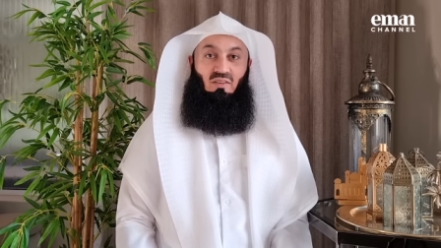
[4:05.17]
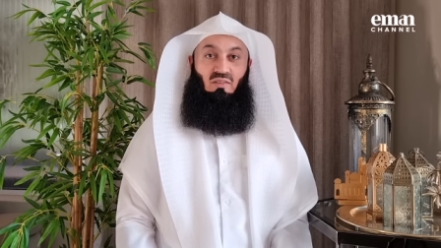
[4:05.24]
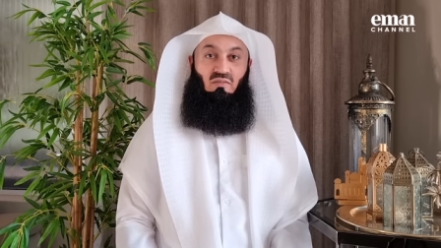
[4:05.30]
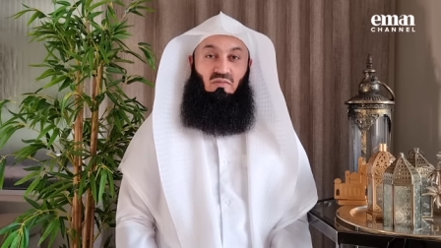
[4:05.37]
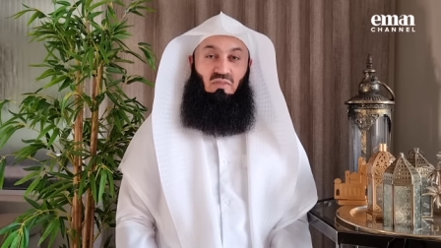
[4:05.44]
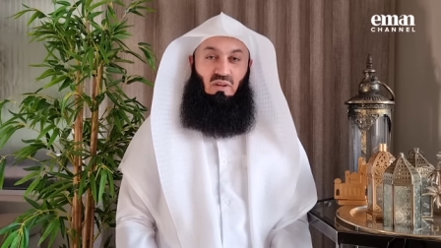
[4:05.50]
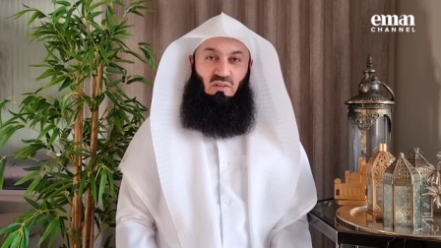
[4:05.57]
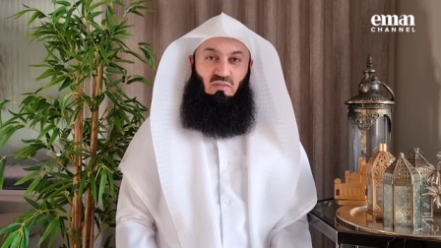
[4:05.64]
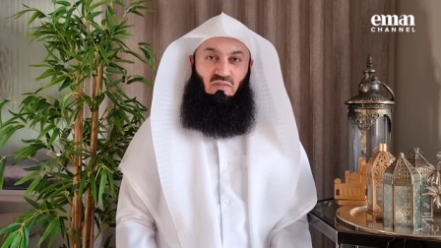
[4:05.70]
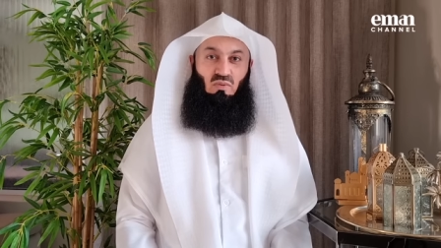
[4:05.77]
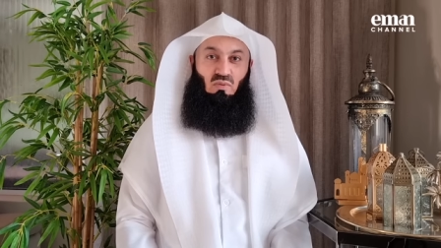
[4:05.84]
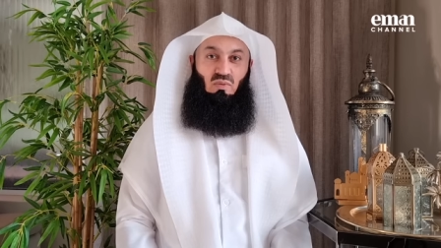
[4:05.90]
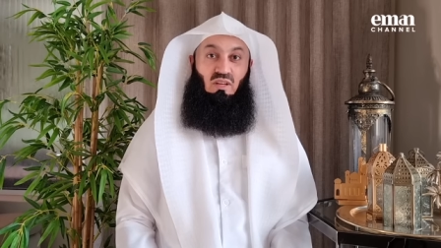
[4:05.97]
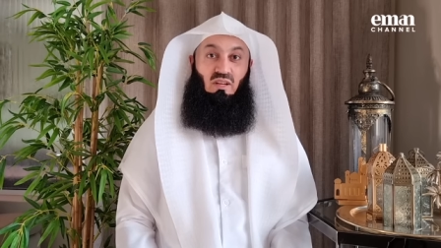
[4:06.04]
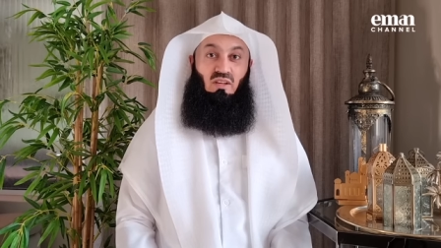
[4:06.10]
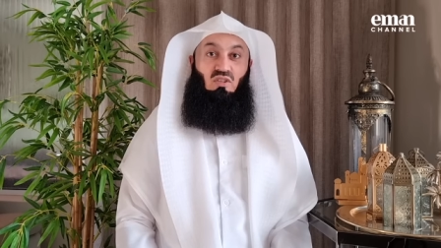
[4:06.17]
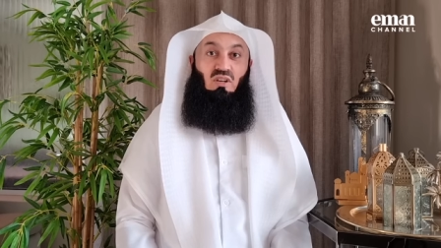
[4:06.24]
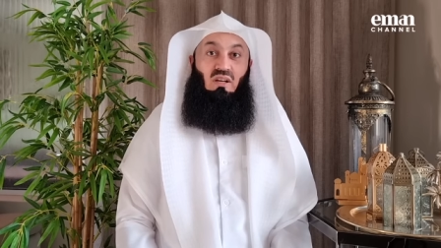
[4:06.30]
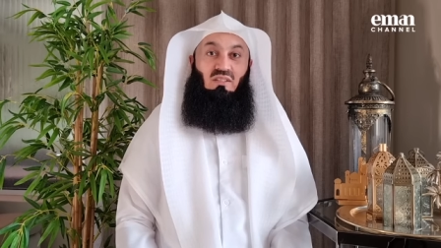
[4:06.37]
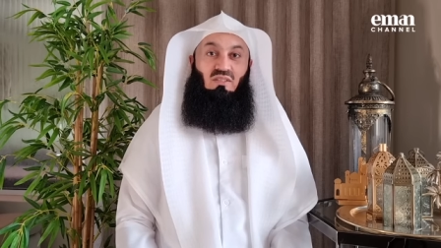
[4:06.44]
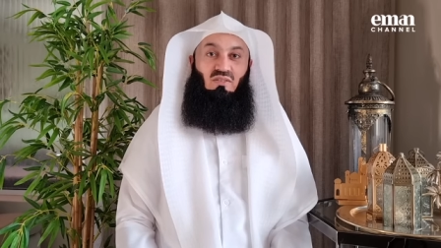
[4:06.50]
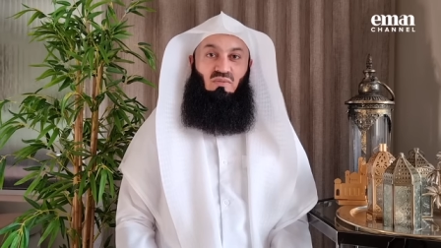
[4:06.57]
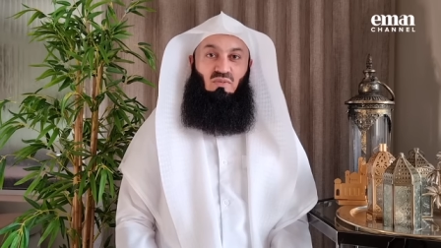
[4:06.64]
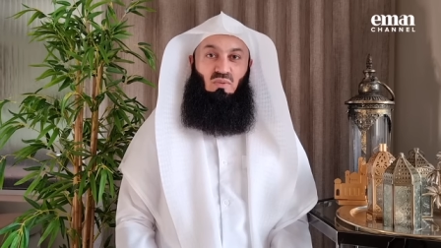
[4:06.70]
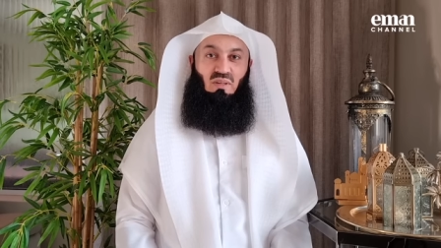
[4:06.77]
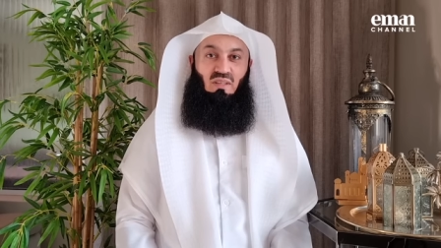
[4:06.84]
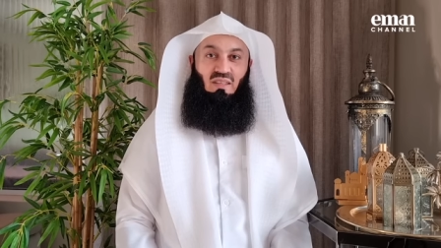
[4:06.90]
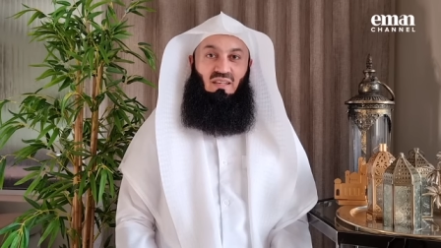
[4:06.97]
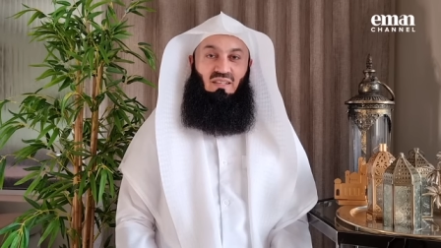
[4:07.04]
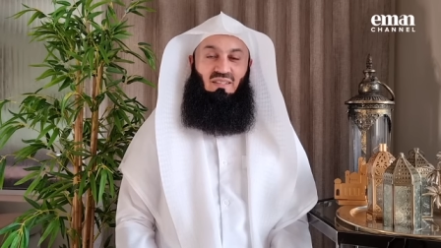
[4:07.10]
Very few get a chance of
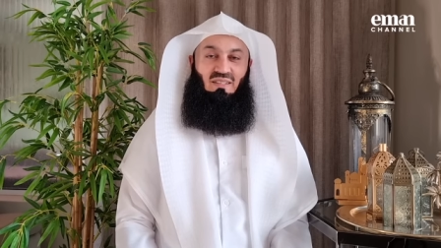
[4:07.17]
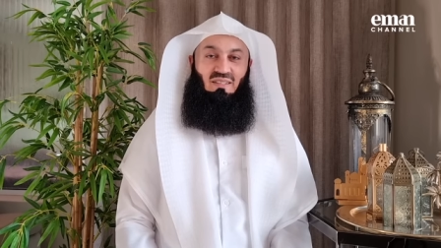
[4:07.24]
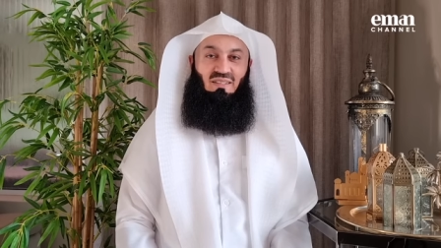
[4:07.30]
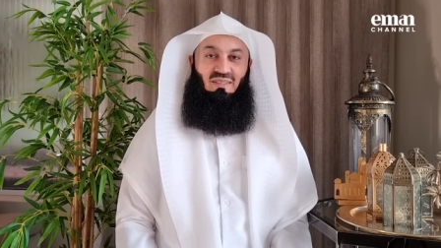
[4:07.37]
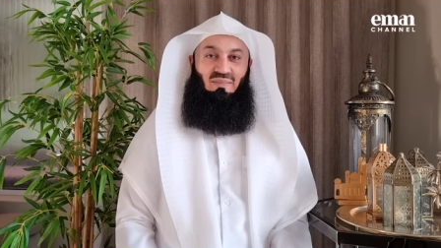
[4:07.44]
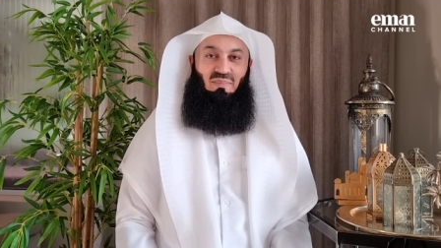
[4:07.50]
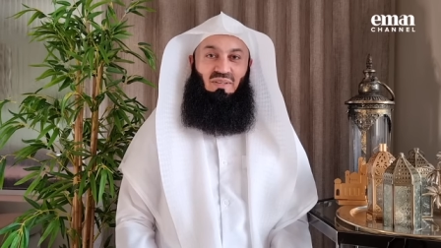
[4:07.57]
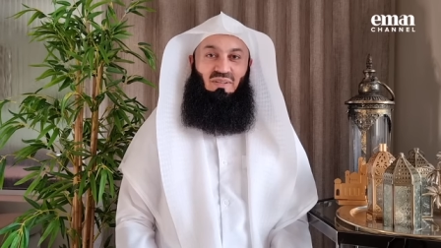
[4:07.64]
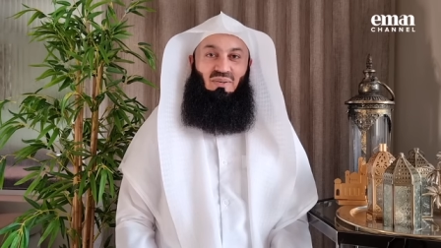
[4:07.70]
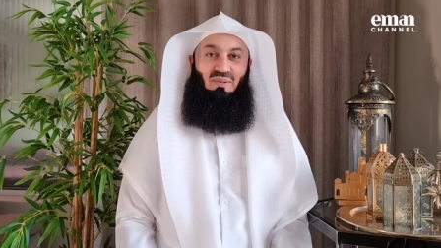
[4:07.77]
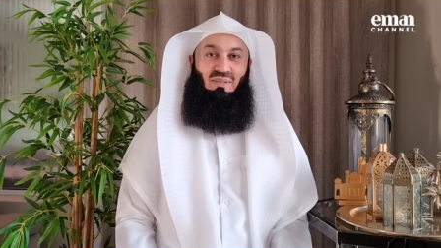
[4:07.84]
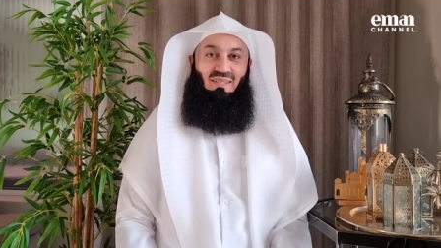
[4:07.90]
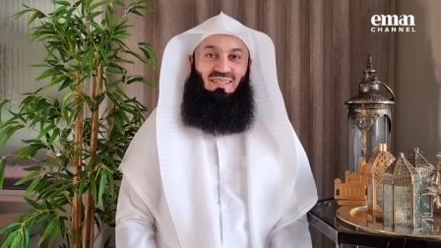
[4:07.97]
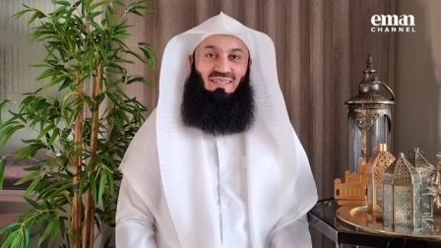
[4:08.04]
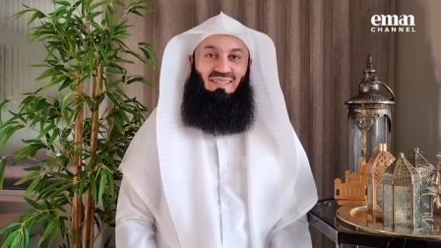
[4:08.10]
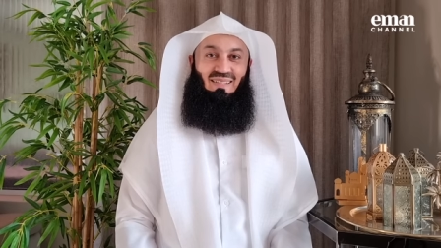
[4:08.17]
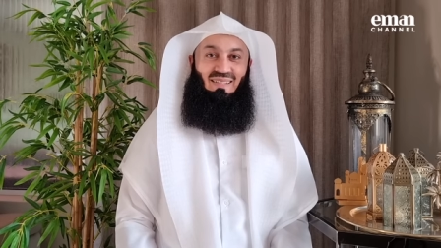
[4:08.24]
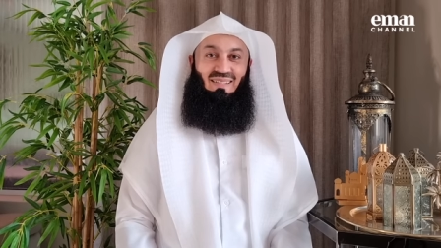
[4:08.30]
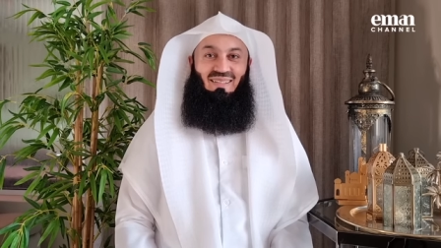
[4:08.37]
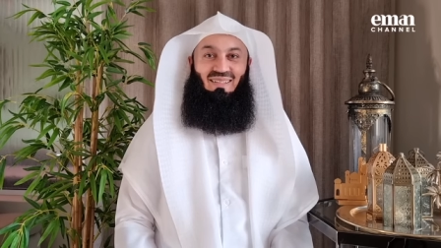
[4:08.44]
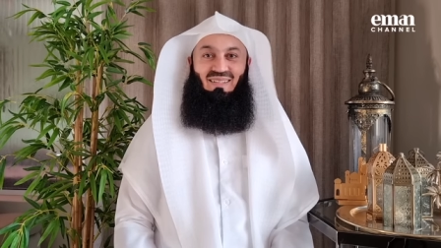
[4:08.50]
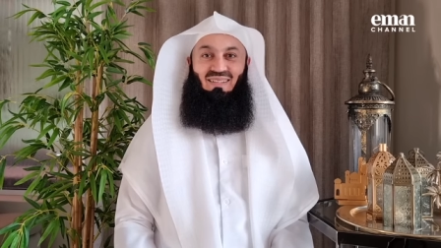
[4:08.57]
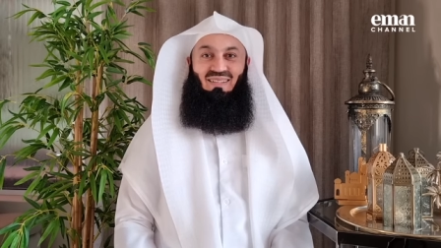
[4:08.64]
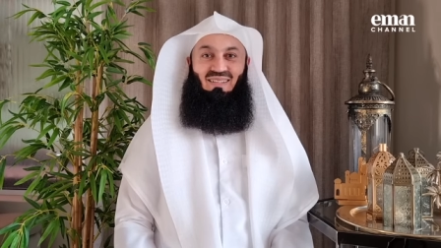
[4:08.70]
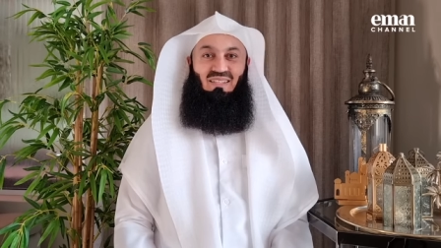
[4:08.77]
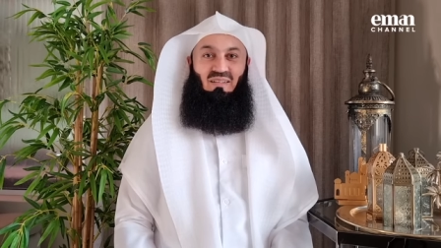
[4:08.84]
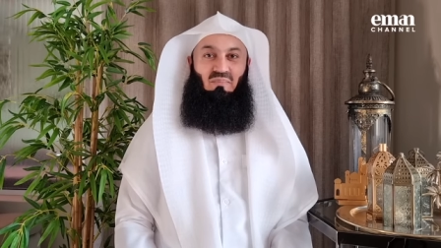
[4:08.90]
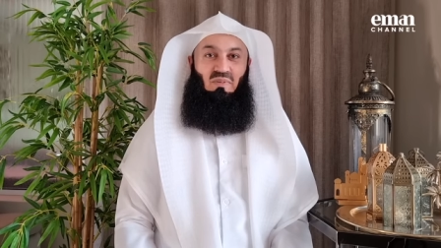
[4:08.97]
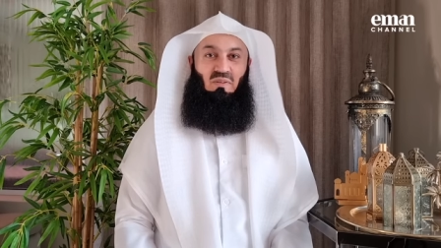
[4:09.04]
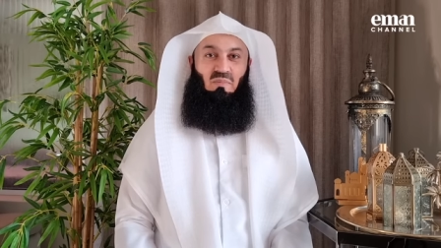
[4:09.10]
doing that because
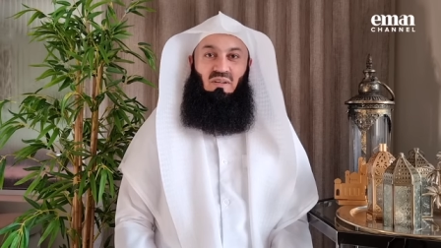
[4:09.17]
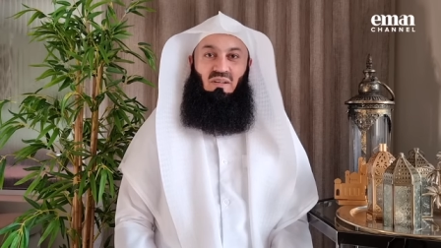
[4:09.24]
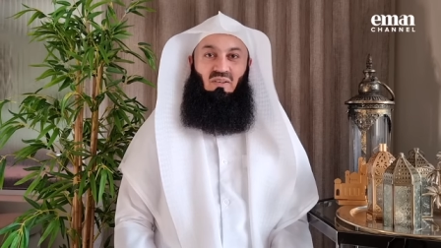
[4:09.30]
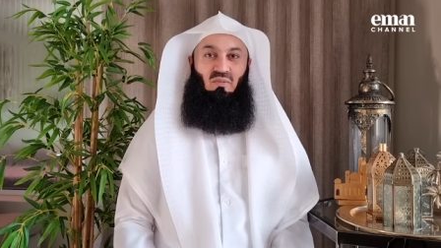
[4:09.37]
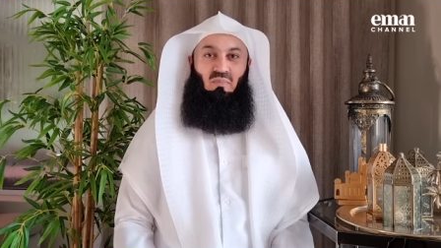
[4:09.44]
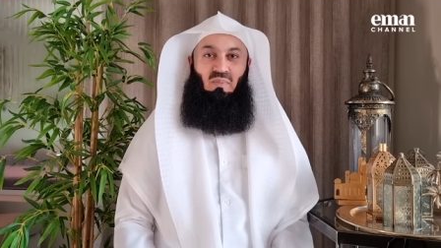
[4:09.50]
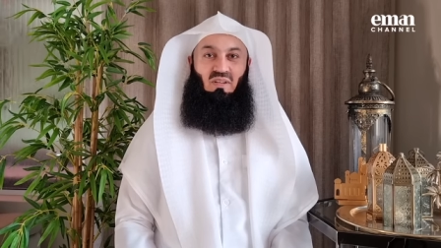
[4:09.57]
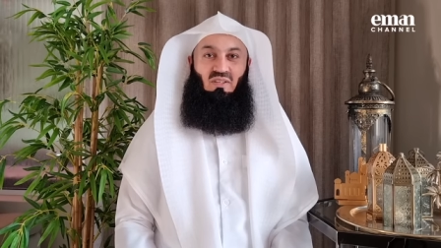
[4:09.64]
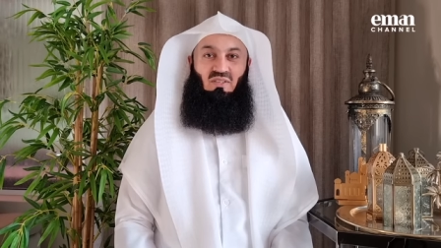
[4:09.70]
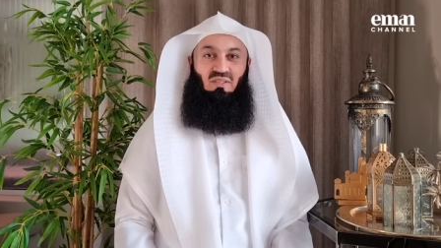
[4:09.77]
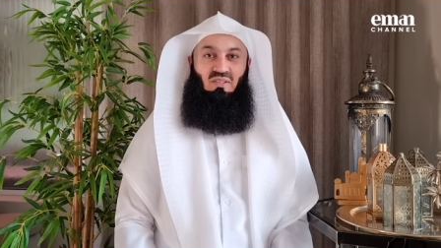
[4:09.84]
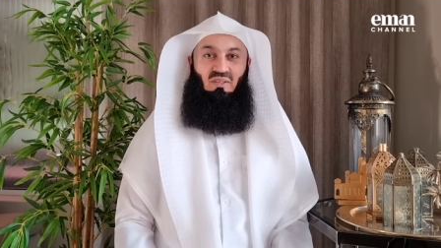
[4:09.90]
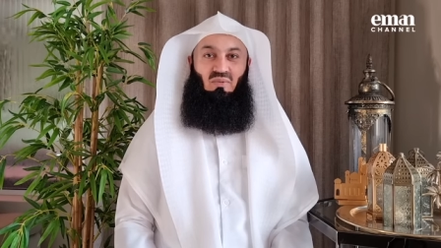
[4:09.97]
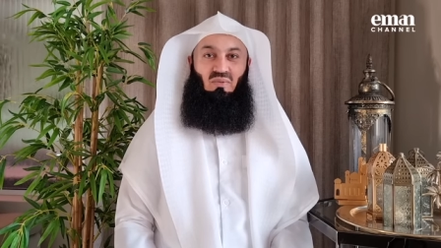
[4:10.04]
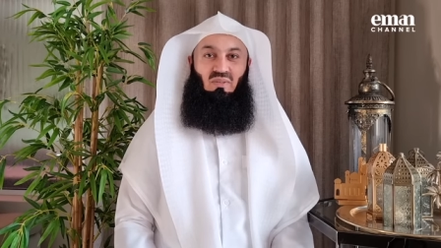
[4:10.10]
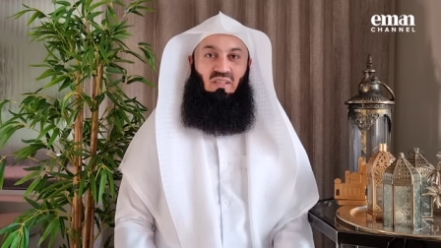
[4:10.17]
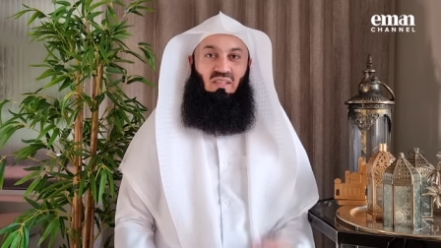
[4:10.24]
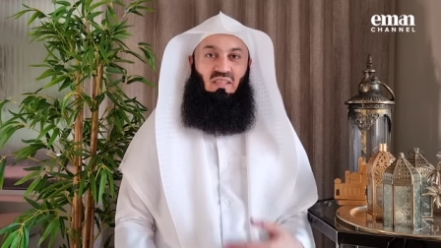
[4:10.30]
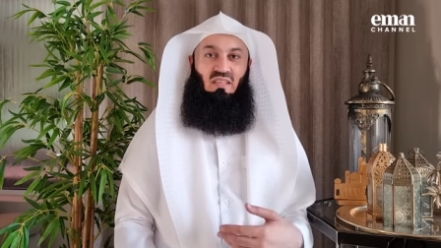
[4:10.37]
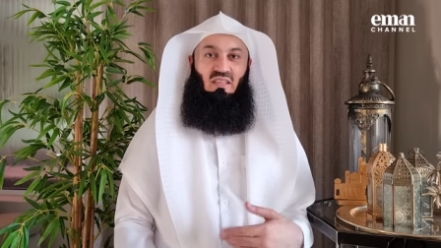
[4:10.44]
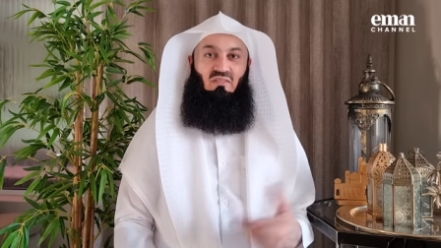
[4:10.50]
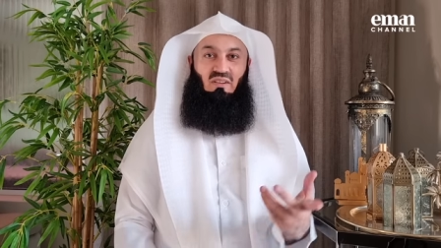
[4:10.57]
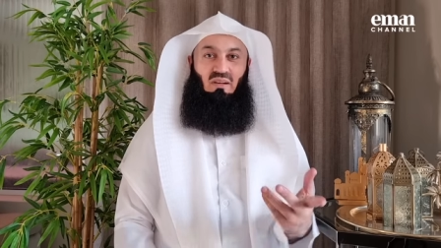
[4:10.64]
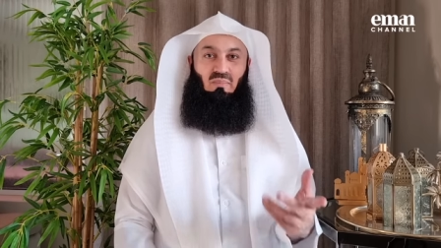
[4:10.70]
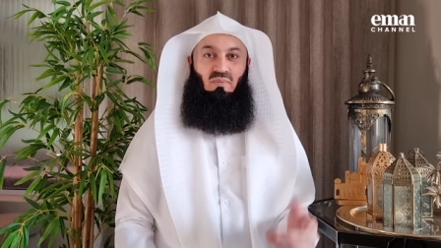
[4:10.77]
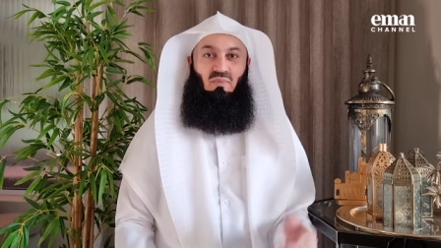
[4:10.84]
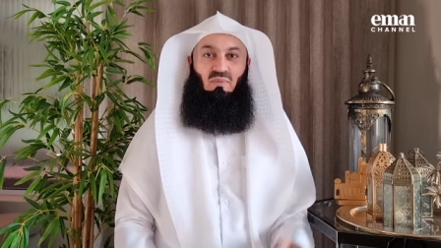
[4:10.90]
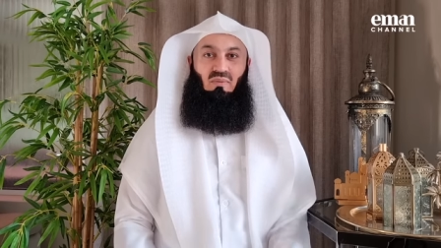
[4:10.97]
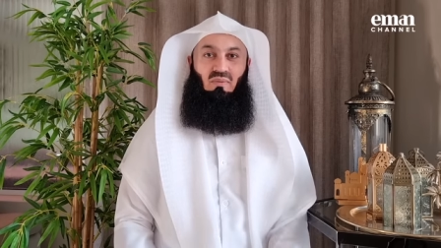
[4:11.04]
some people are not patient at all, they give up